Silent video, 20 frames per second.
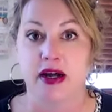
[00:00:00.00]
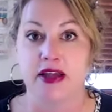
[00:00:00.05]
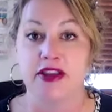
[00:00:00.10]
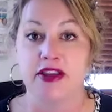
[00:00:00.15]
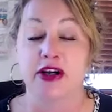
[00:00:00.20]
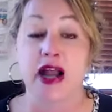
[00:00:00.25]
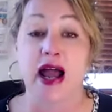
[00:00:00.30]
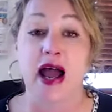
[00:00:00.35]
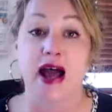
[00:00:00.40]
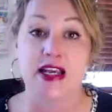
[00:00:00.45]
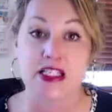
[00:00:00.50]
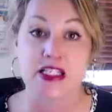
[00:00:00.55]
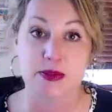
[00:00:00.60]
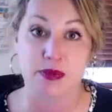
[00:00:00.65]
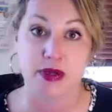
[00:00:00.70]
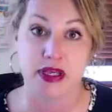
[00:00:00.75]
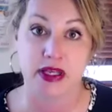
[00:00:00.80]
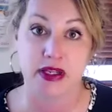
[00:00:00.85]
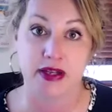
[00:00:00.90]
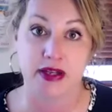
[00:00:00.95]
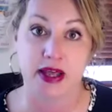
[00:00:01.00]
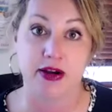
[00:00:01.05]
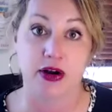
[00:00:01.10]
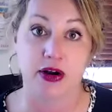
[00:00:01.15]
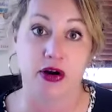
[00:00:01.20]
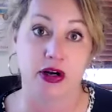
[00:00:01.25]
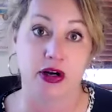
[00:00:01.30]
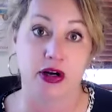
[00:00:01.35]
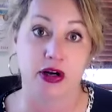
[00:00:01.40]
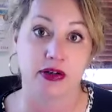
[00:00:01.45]
There has been
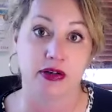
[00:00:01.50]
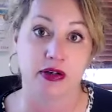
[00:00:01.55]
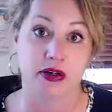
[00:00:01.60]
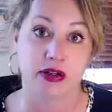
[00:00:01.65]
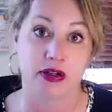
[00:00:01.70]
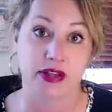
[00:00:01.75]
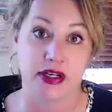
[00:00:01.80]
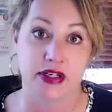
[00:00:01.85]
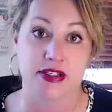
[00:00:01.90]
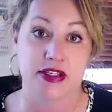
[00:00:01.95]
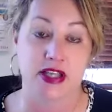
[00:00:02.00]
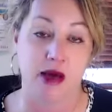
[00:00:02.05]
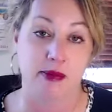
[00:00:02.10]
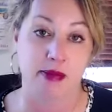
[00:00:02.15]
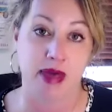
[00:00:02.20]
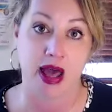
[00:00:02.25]
an article that has come